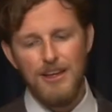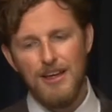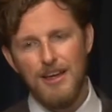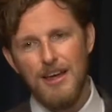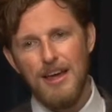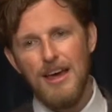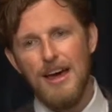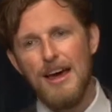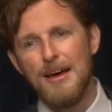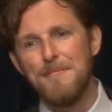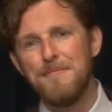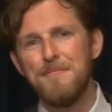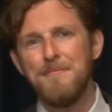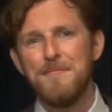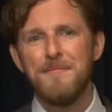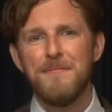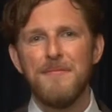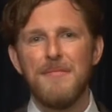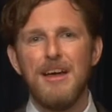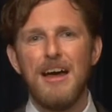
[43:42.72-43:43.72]
Um,
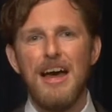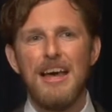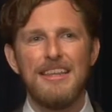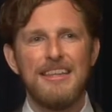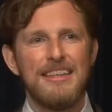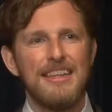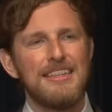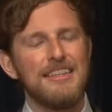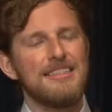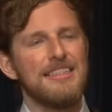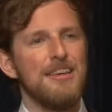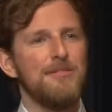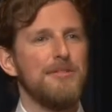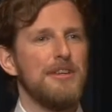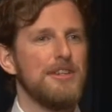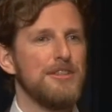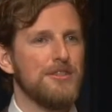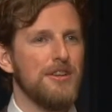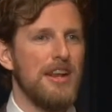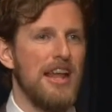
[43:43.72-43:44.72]
I think that the same thing
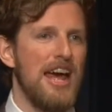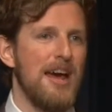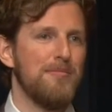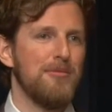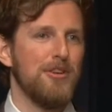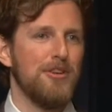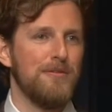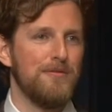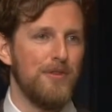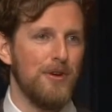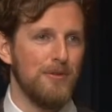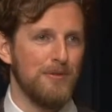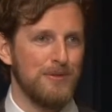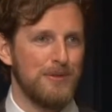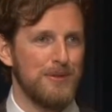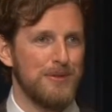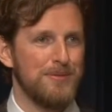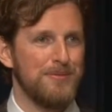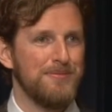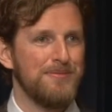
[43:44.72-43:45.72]
is going to happen on
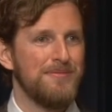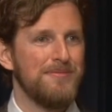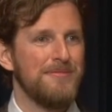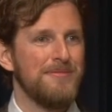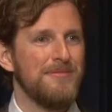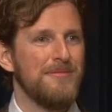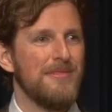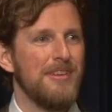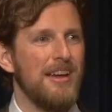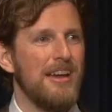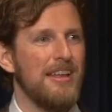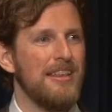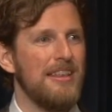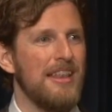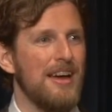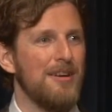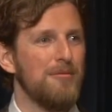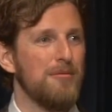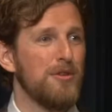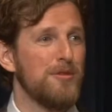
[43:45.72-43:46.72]
phones, and
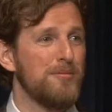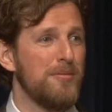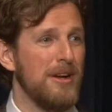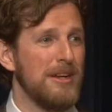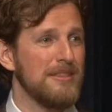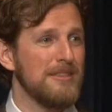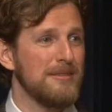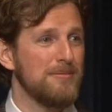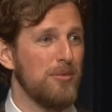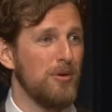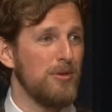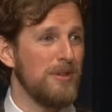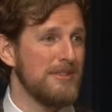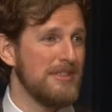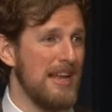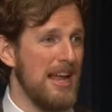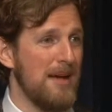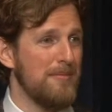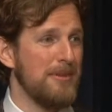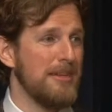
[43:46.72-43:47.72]
that WordPress, both as
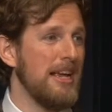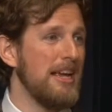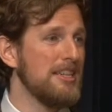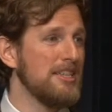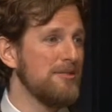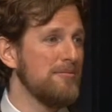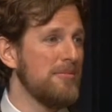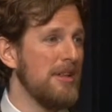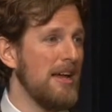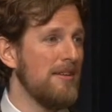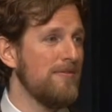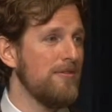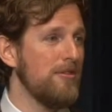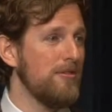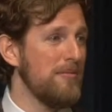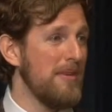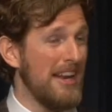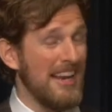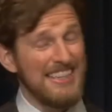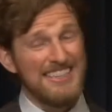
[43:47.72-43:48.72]
an application
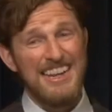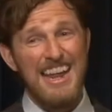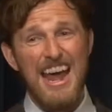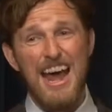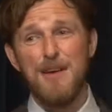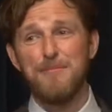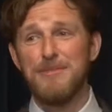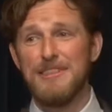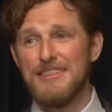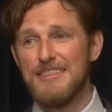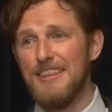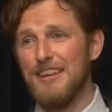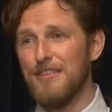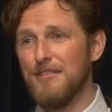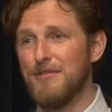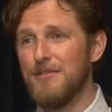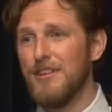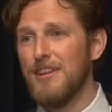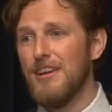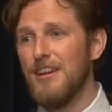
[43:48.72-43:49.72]
platform and as an app
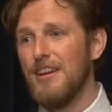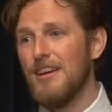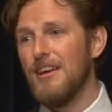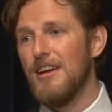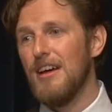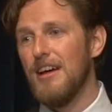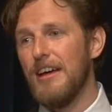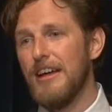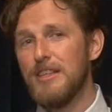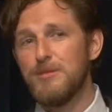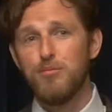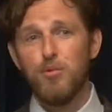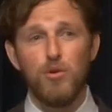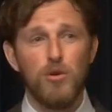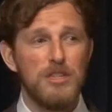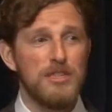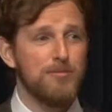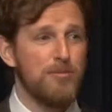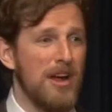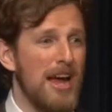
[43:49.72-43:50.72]
itself, uh, is
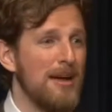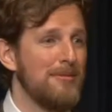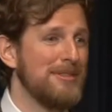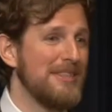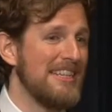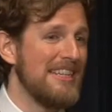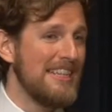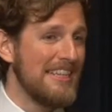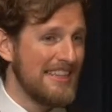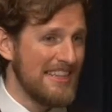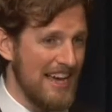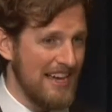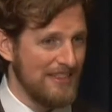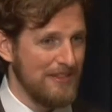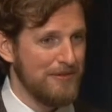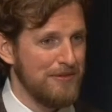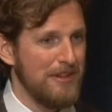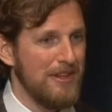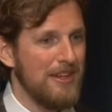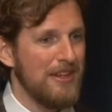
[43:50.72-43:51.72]
poised perhaps to lead that.
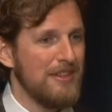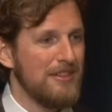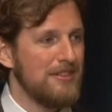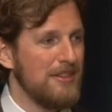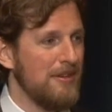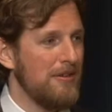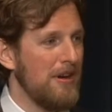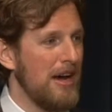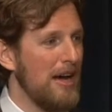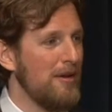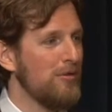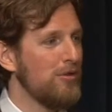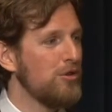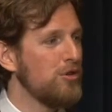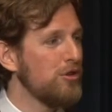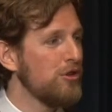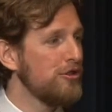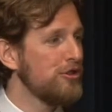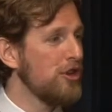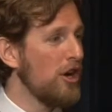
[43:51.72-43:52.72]
So I will
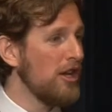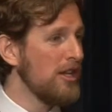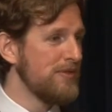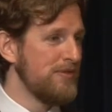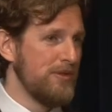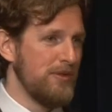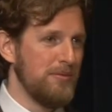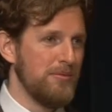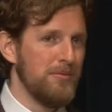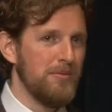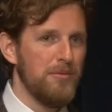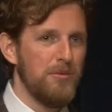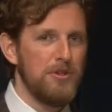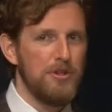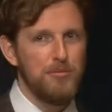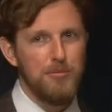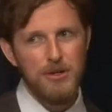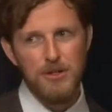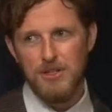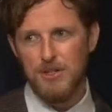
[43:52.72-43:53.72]
encourage all of you, when
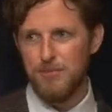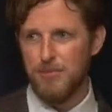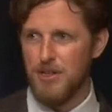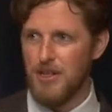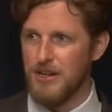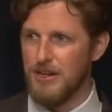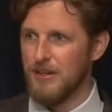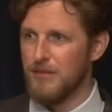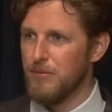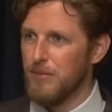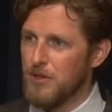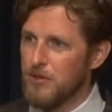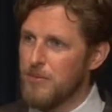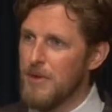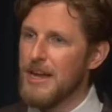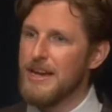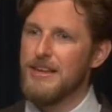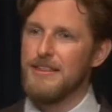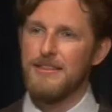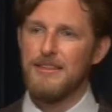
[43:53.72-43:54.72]
you build a plugin, when you
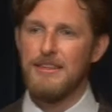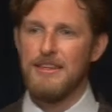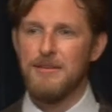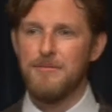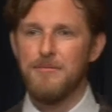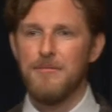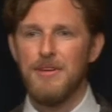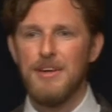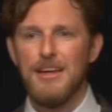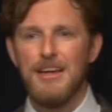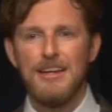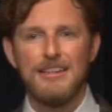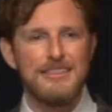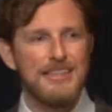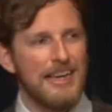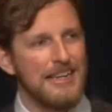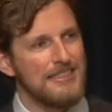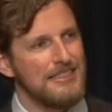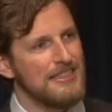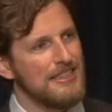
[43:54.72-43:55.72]
make a theme,
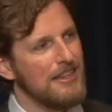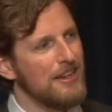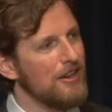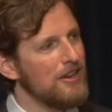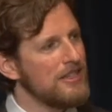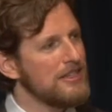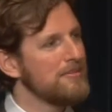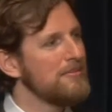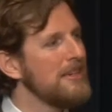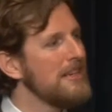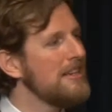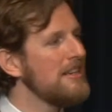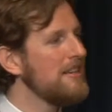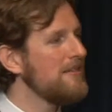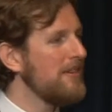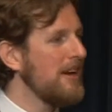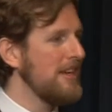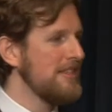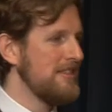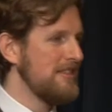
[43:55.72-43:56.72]
test it on as many
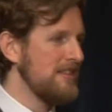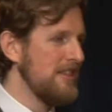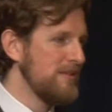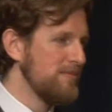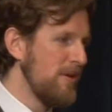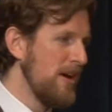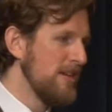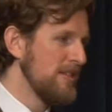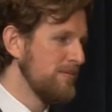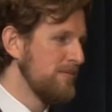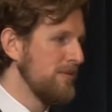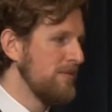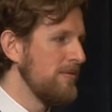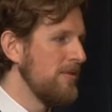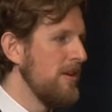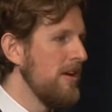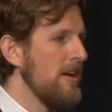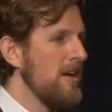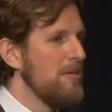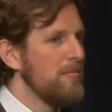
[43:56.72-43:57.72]
devices as possible.
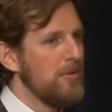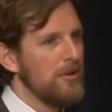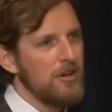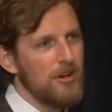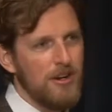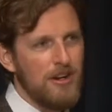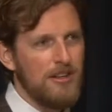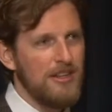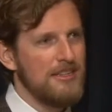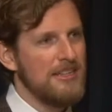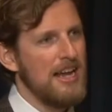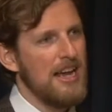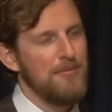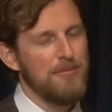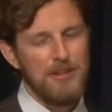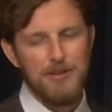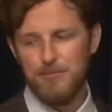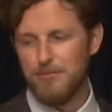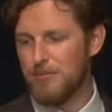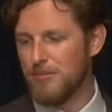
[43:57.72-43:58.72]
Put it on the
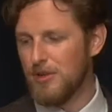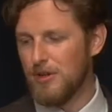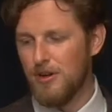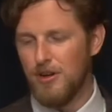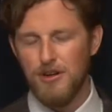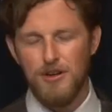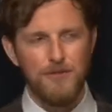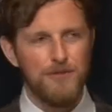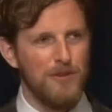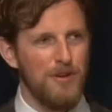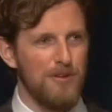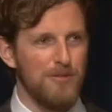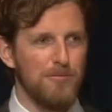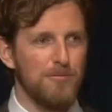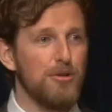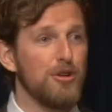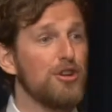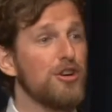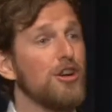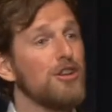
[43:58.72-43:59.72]
tablet, put it on the phone,
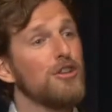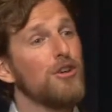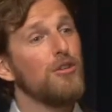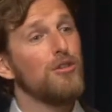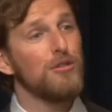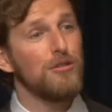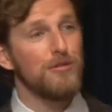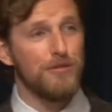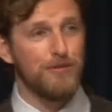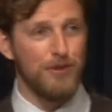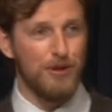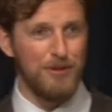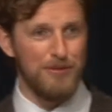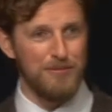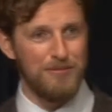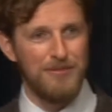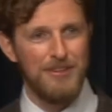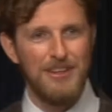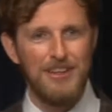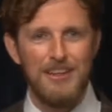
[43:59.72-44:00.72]
put it on the old phone.
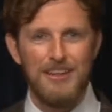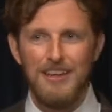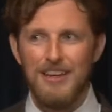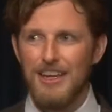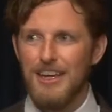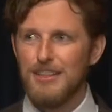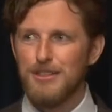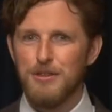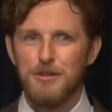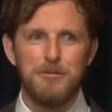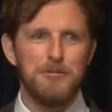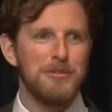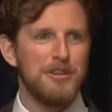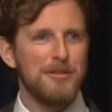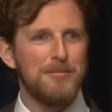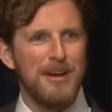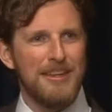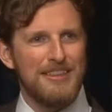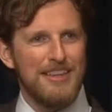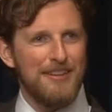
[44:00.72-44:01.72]
Don't worry
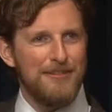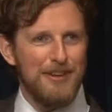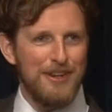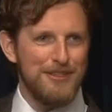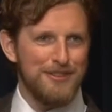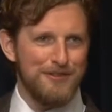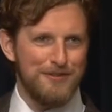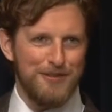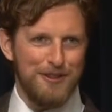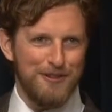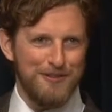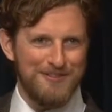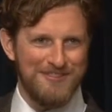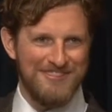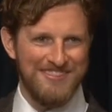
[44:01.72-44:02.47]
about that razor phone.